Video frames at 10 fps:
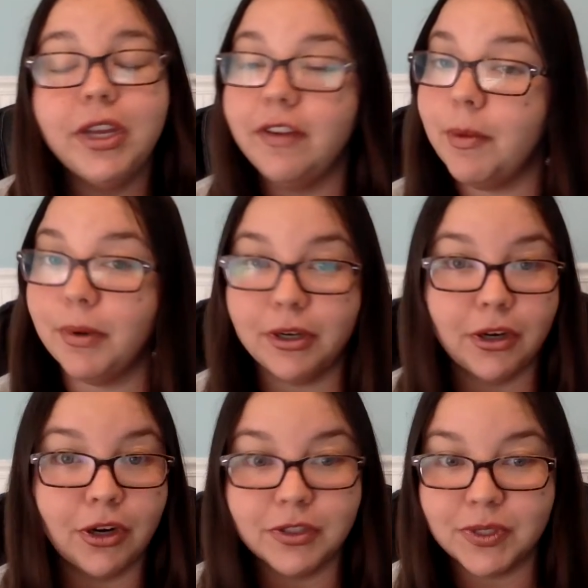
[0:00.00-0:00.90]
or you can even
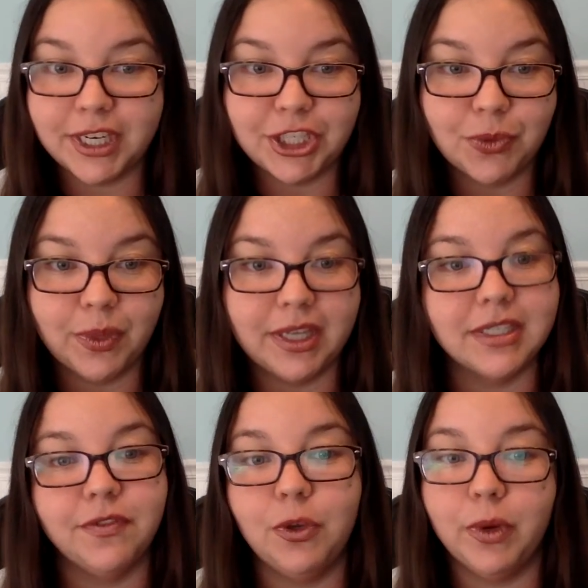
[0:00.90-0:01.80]
book a consultation
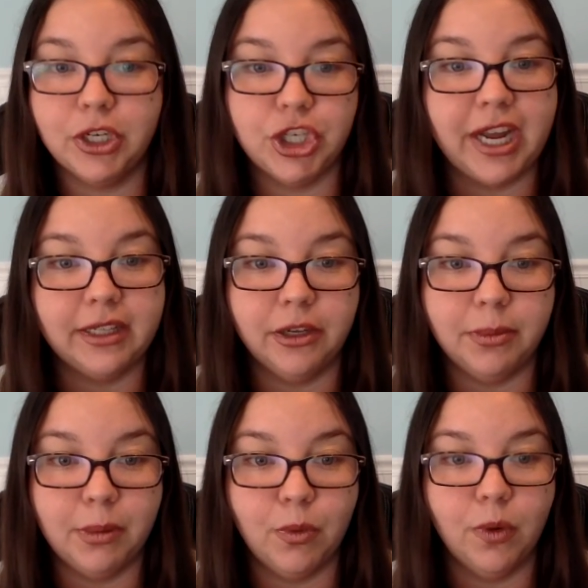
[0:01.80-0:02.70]
with us if you want to chat a
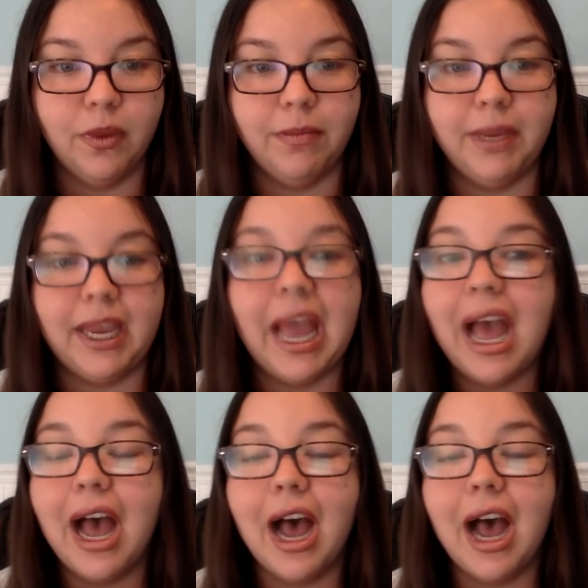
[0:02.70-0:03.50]
little bit more with me.